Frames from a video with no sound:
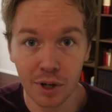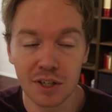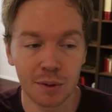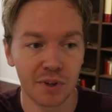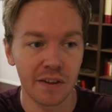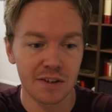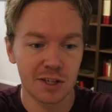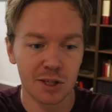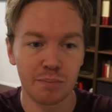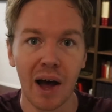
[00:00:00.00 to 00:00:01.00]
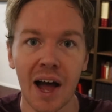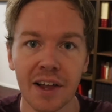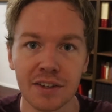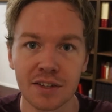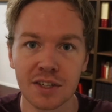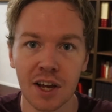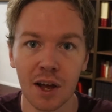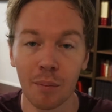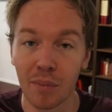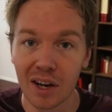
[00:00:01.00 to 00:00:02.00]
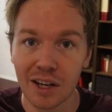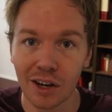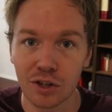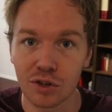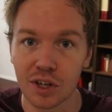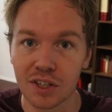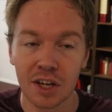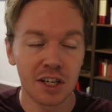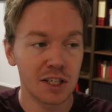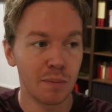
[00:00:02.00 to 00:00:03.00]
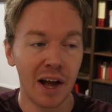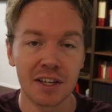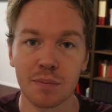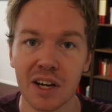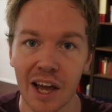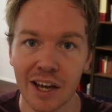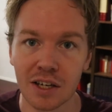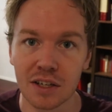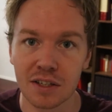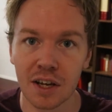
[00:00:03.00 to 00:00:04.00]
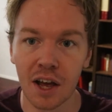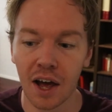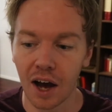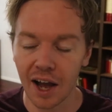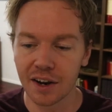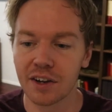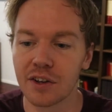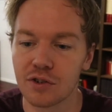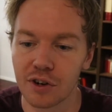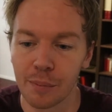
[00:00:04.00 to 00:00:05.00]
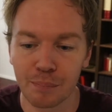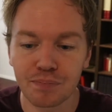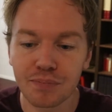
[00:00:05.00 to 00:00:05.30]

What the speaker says: something that spans many countries, spans many ages. I had another dream,